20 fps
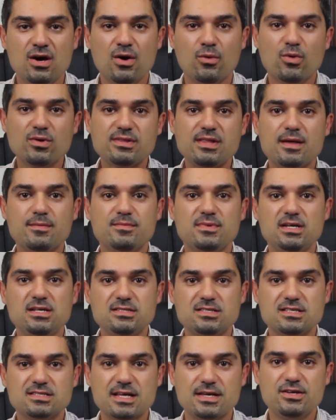What that
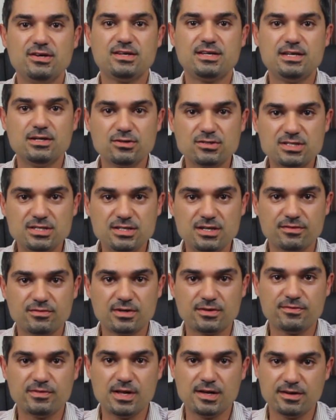means is that you're guilty of
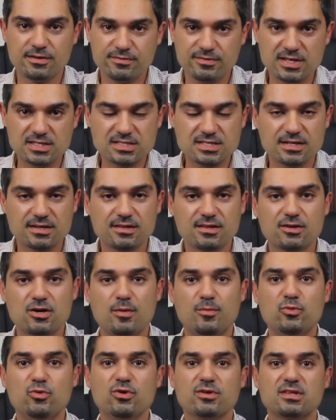a, an offence under the
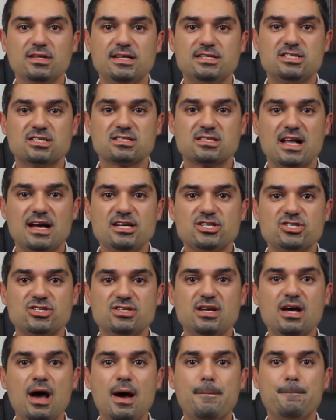Commonwealth
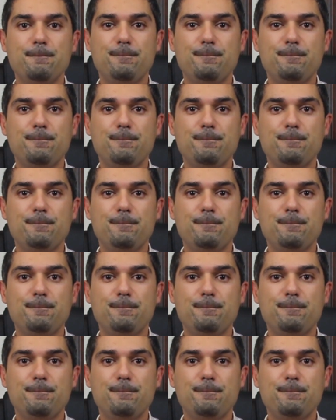legislation,